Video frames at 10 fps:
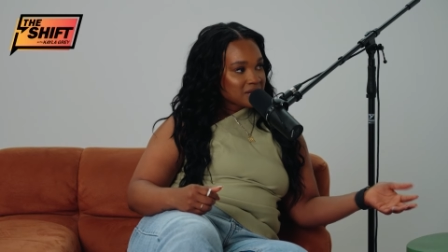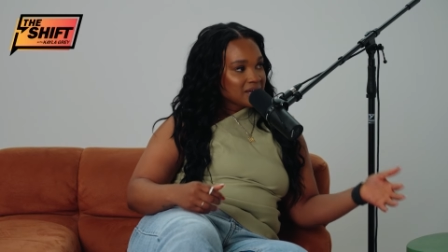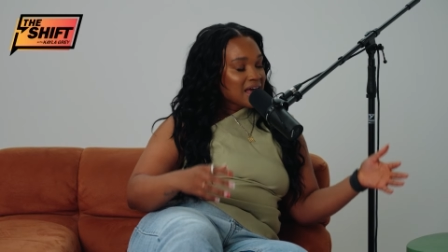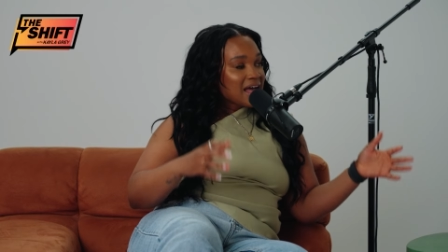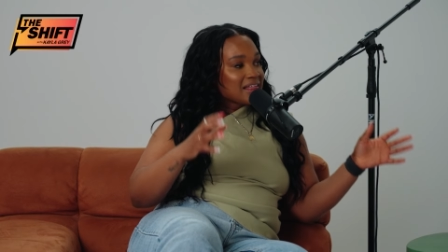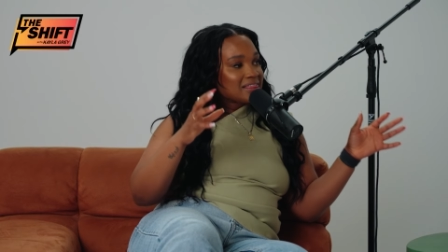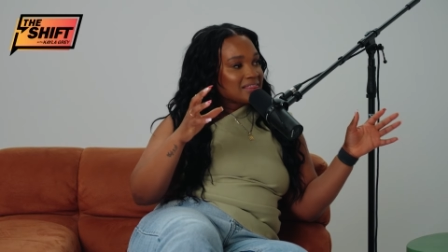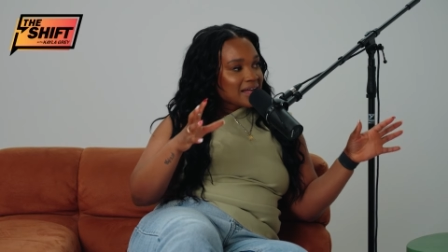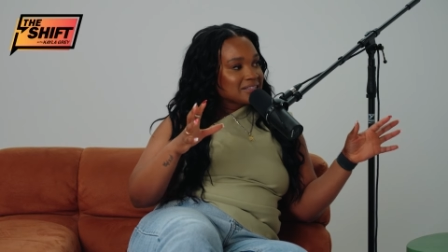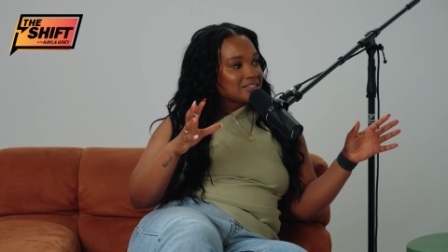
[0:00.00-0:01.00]
Like,
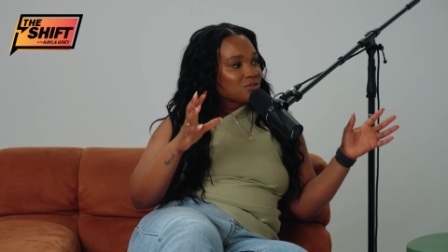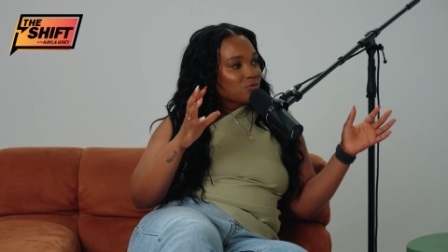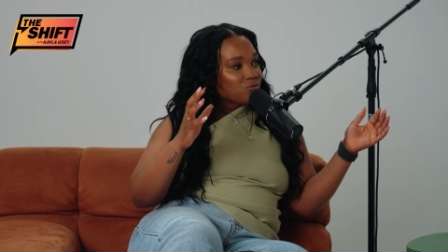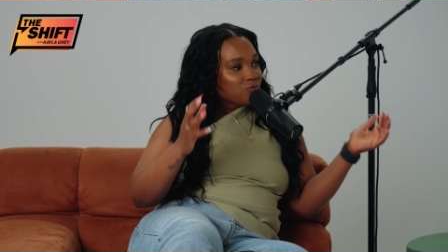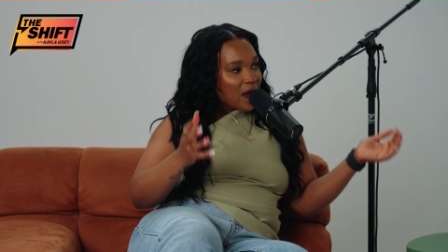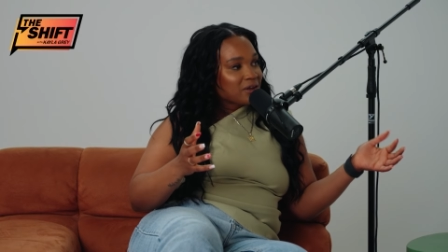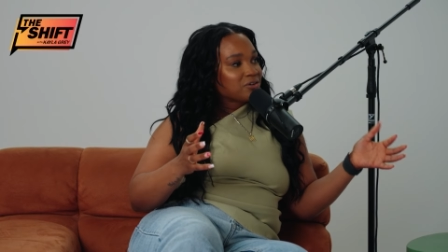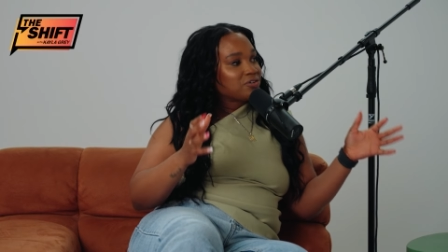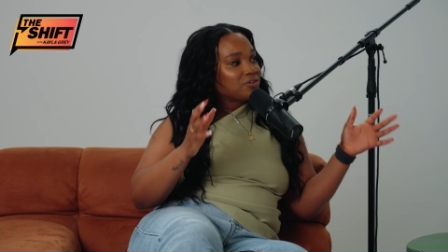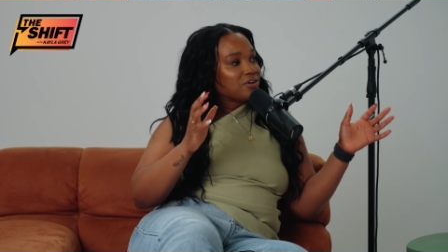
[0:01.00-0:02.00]
that's the
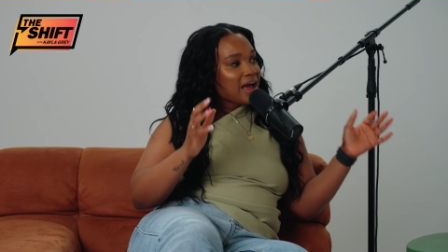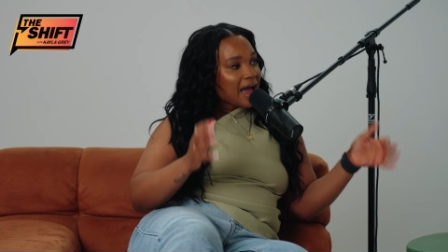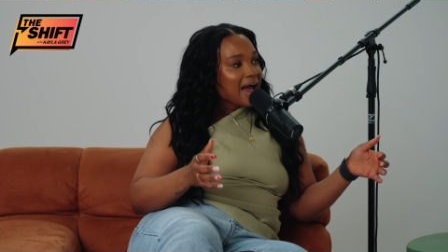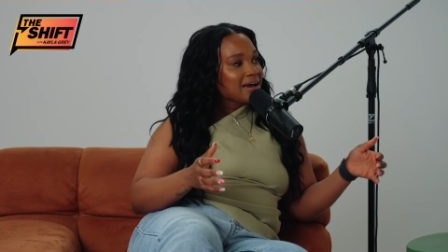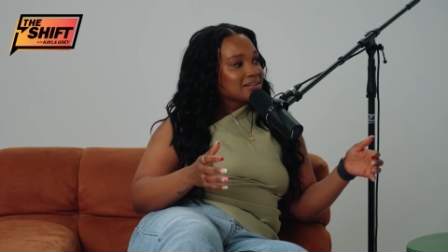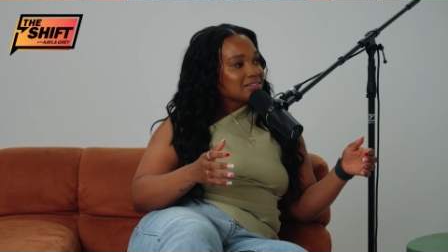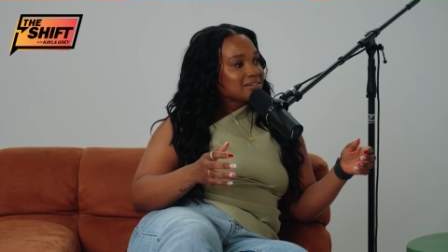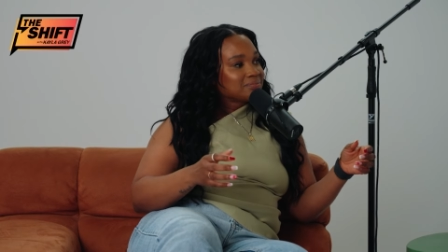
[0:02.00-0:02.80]
radical act.